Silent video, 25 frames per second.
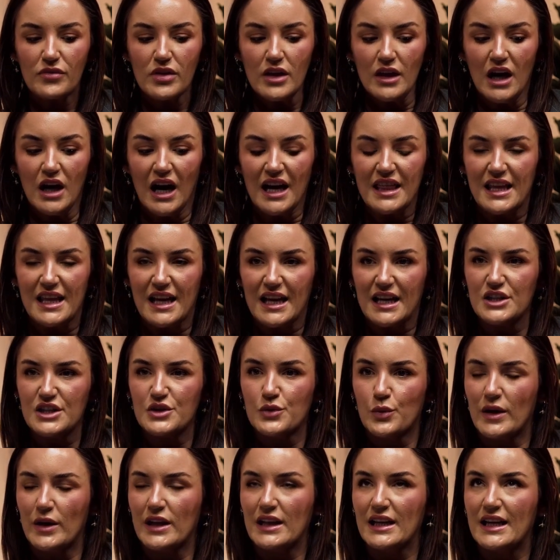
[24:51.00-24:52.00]
I think it's
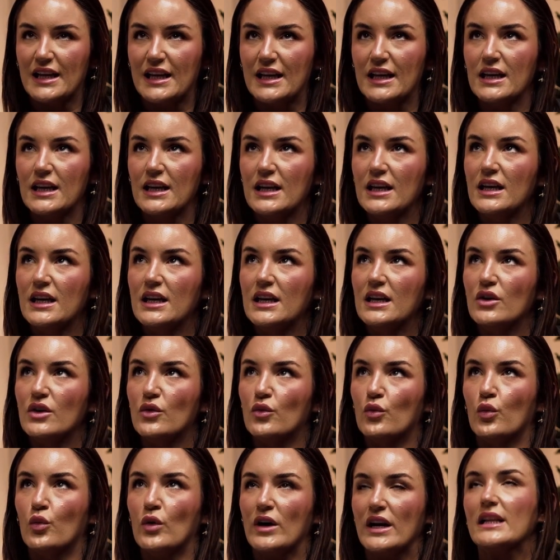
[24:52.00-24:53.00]
really,
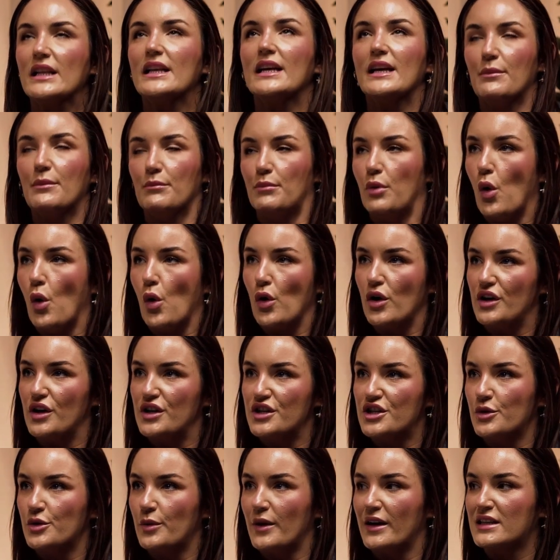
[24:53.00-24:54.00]
really important
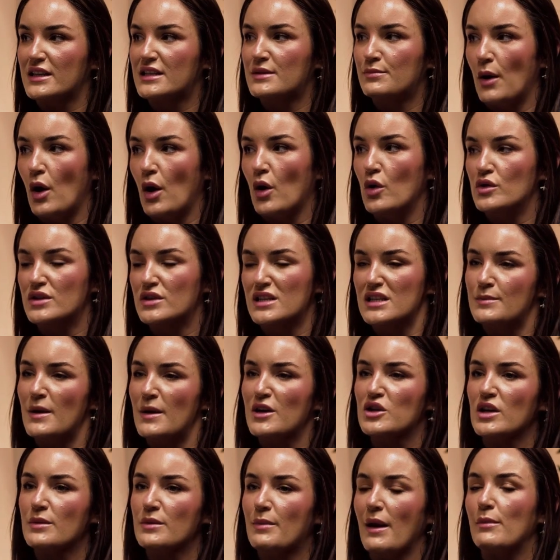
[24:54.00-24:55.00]
to expose,
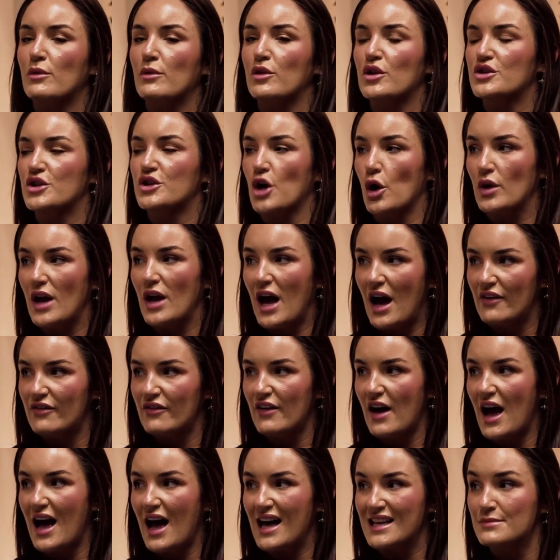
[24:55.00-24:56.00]
especially people that don't have
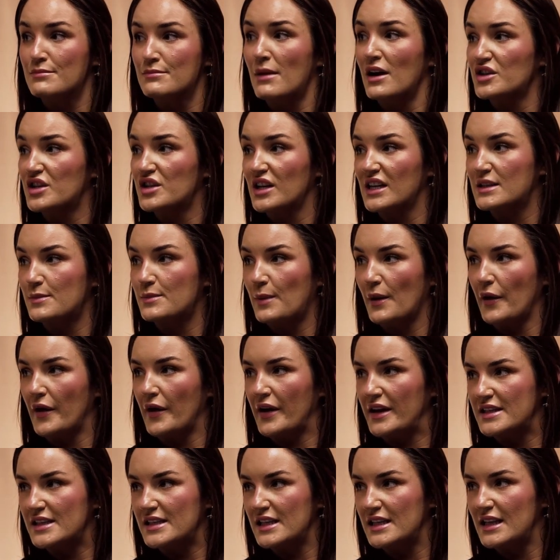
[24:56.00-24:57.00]
as much
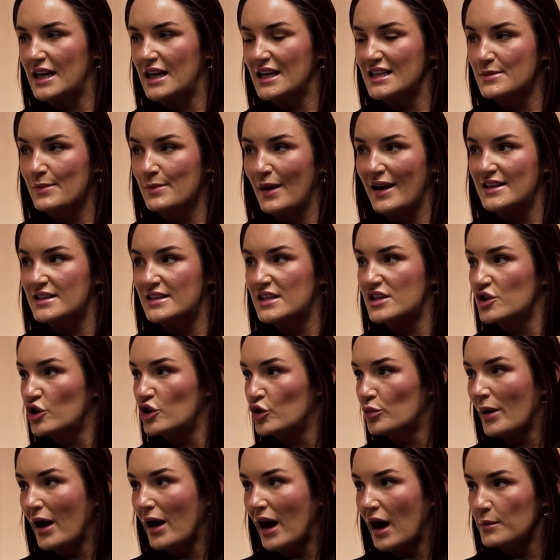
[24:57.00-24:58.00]
experience in that space as you
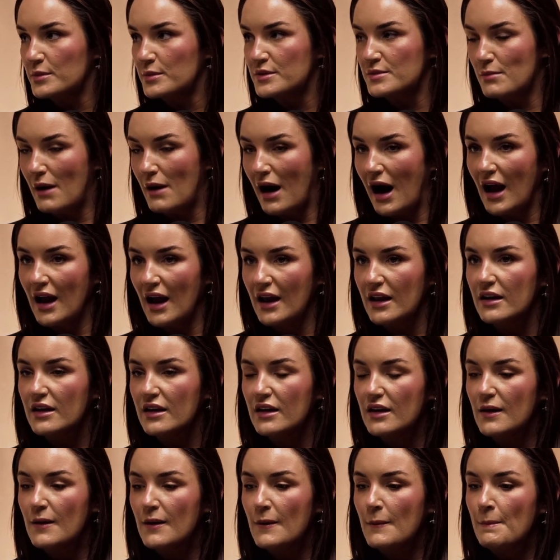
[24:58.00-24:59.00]
perhaps might,
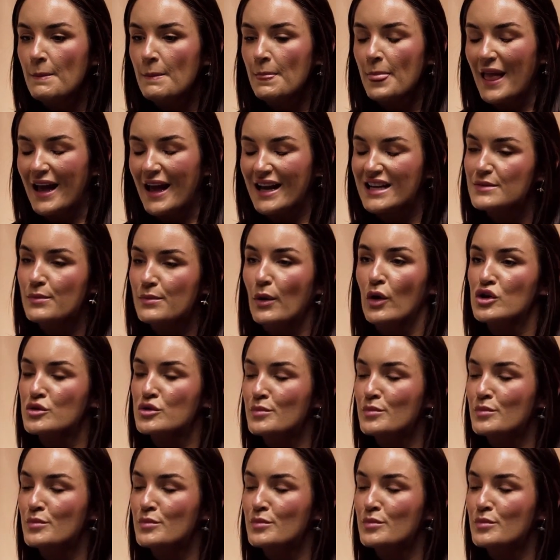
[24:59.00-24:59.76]
expose